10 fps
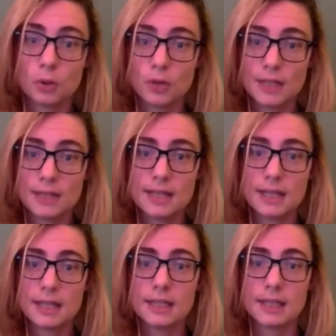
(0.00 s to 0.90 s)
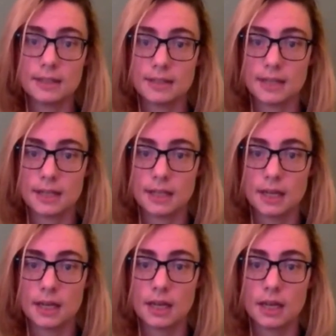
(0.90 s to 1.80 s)
Pretty easy
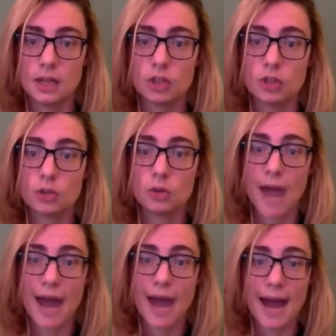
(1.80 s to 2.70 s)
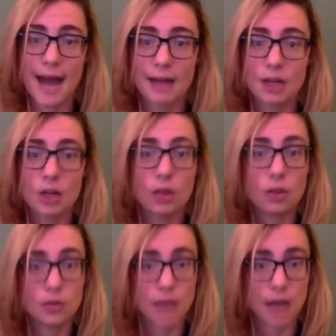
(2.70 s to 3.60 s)
to add
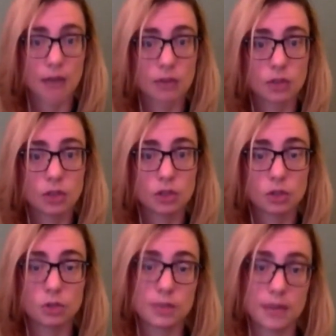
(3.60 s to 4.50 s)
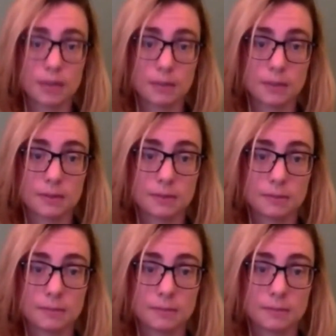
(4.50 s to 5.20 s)
those extra 2 steps.